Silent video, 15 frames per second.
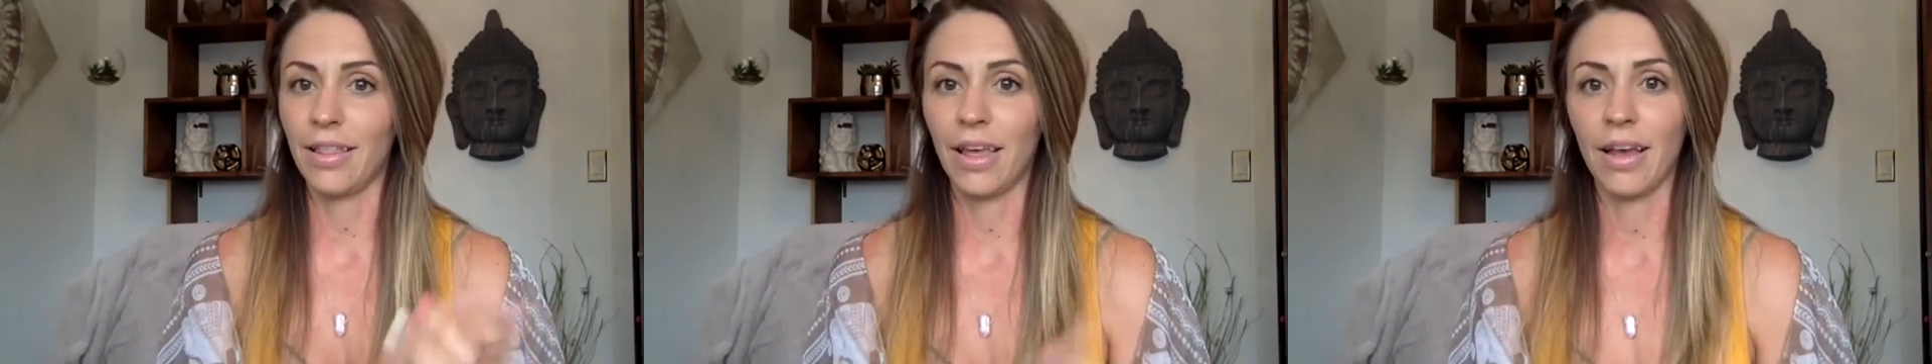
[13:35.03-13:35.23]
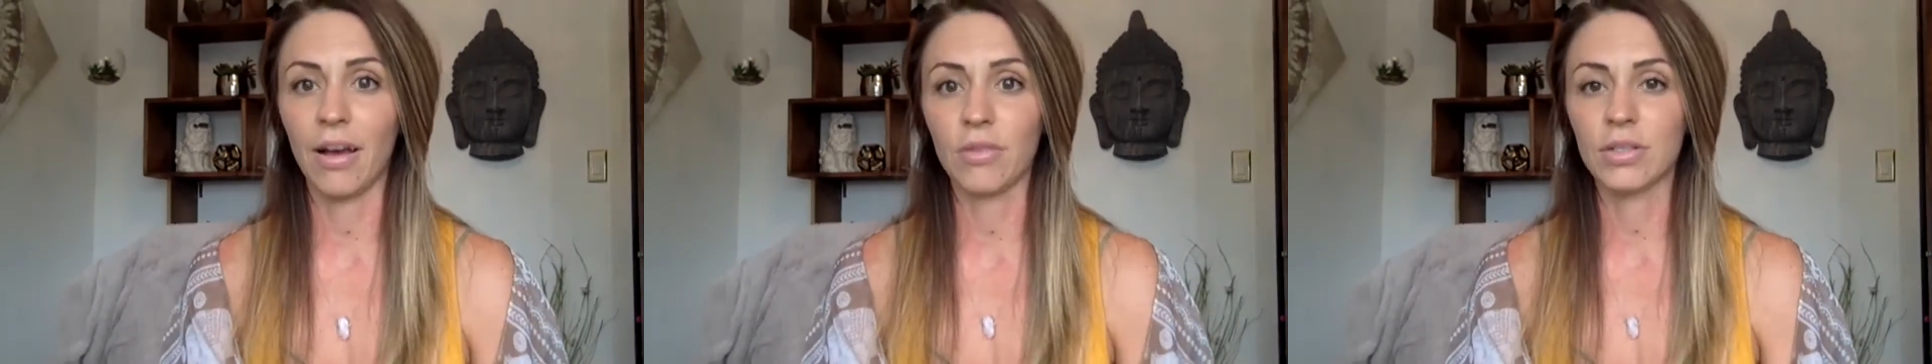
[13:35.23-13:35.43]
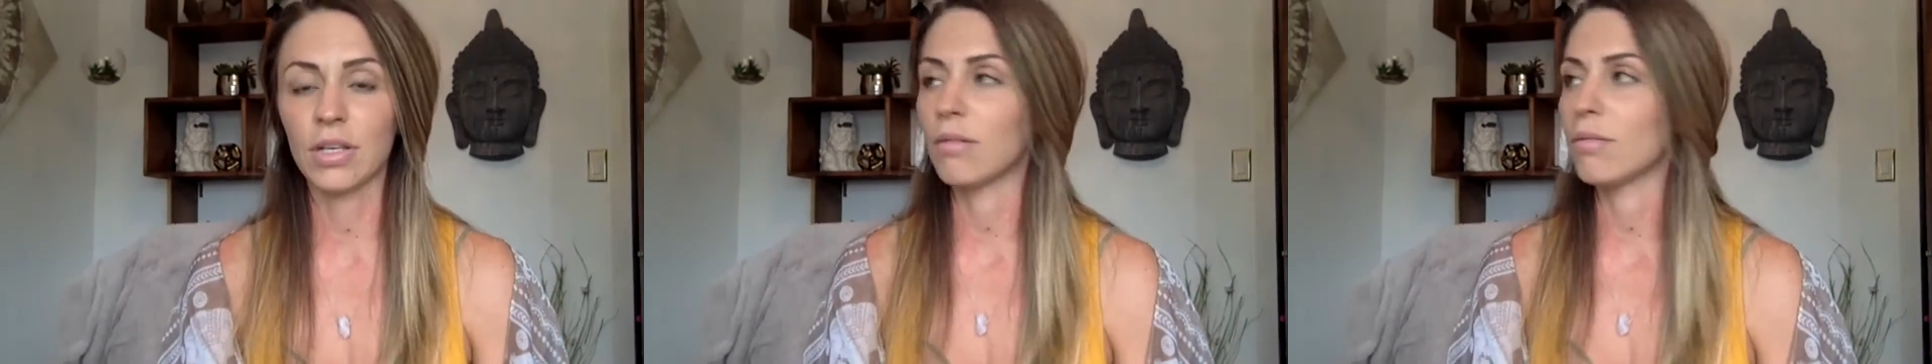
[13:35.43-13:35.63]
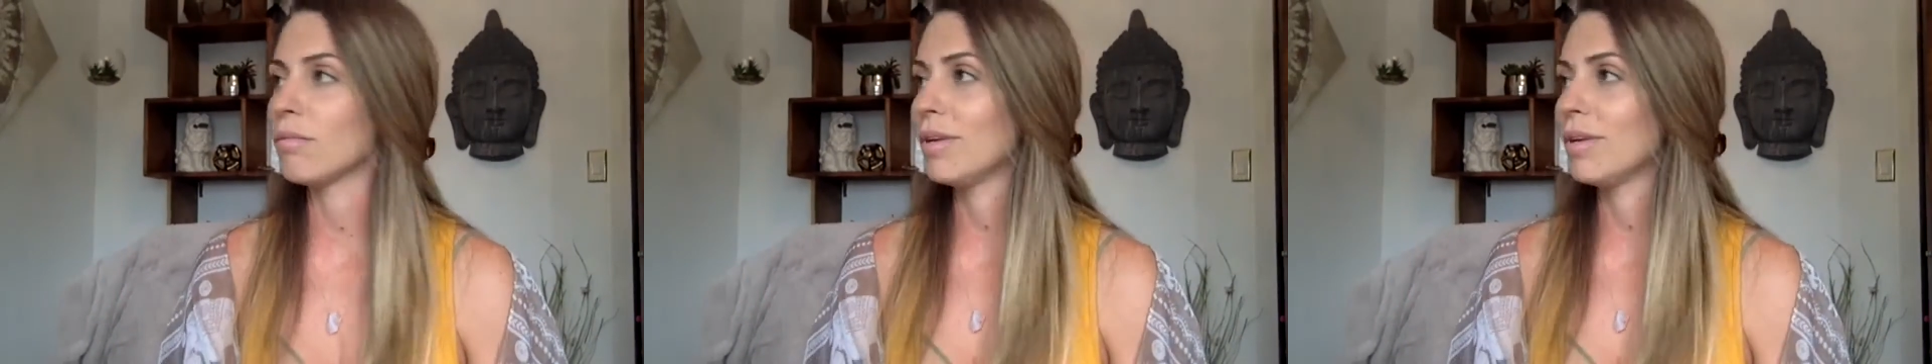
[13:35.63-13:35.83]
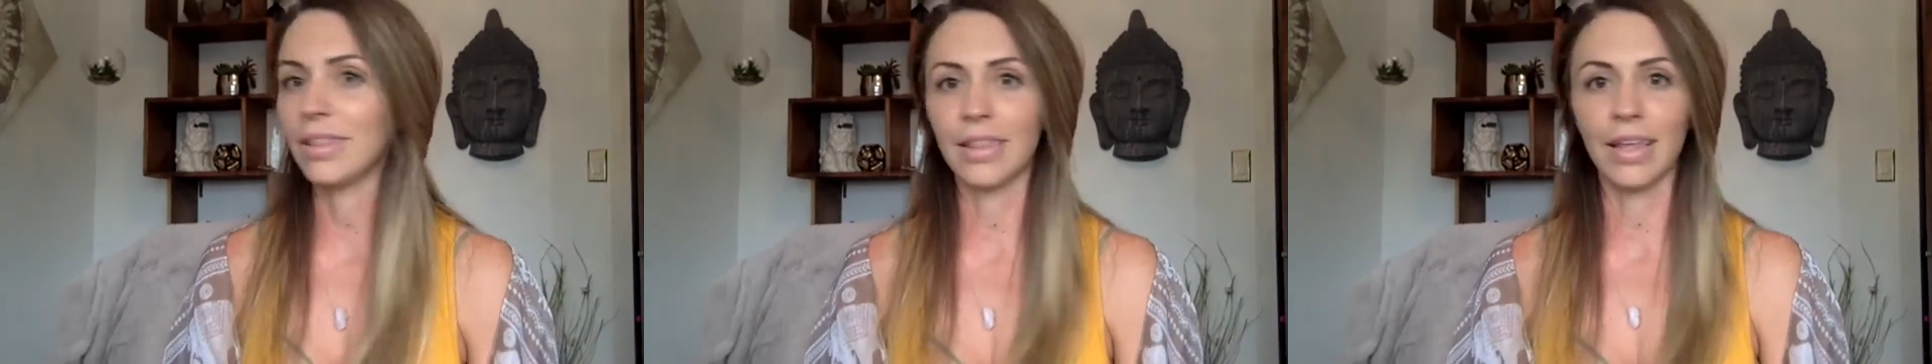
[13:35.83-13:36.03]
Like I was like,
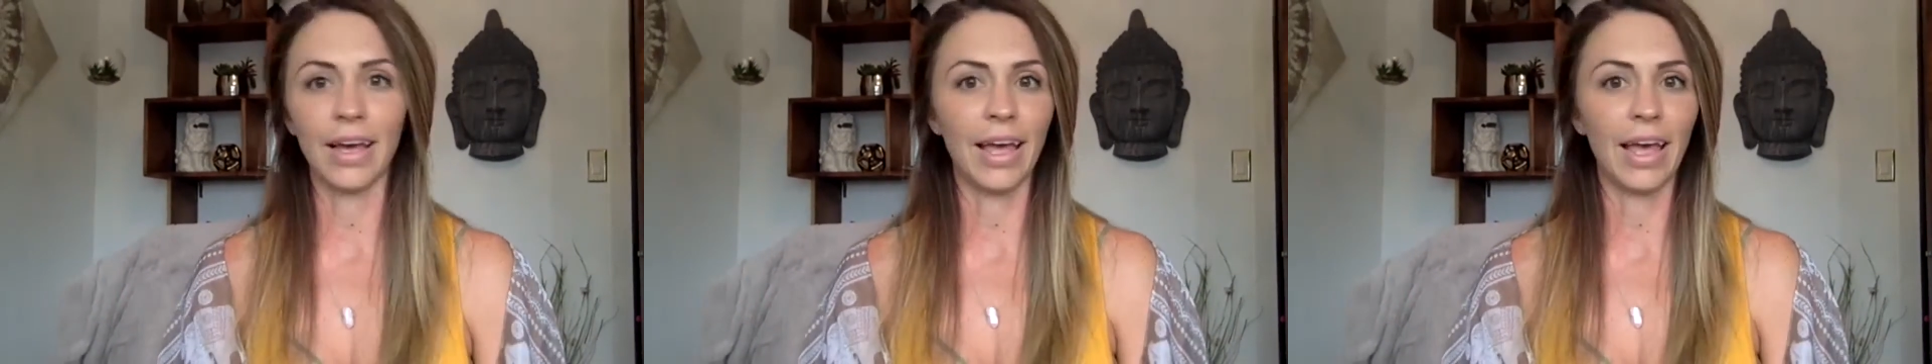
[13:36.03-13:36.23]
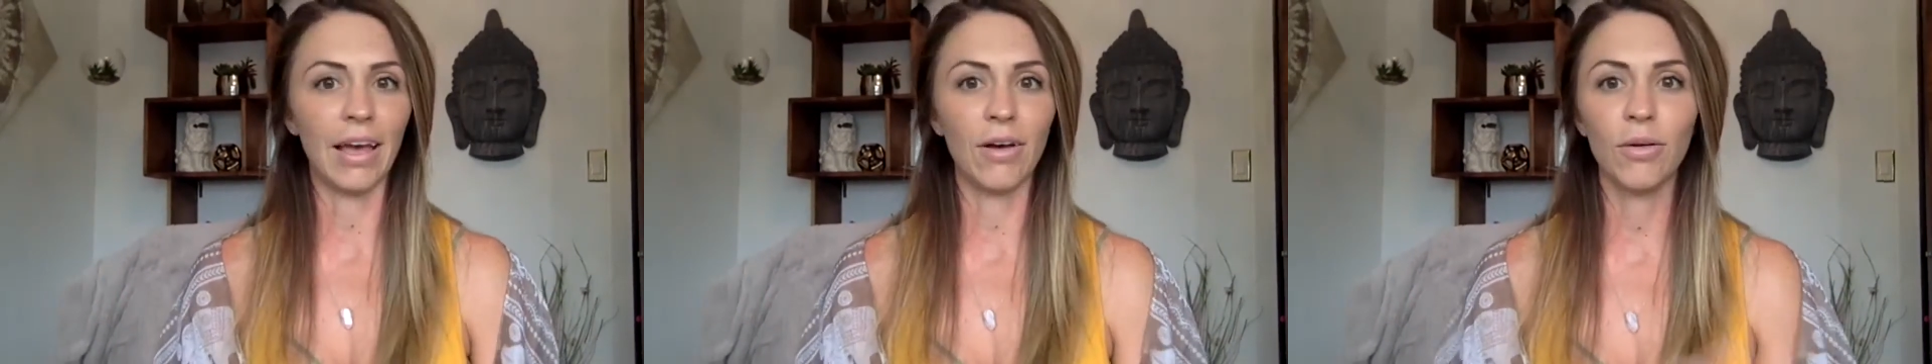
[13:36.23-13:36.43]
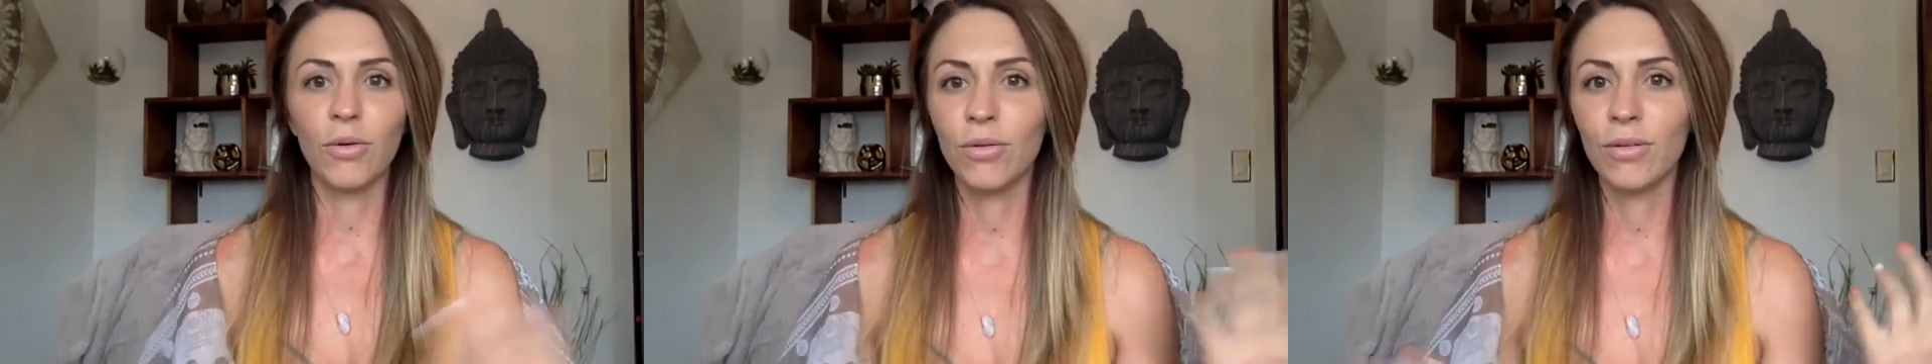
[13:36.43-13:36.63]
what the hell?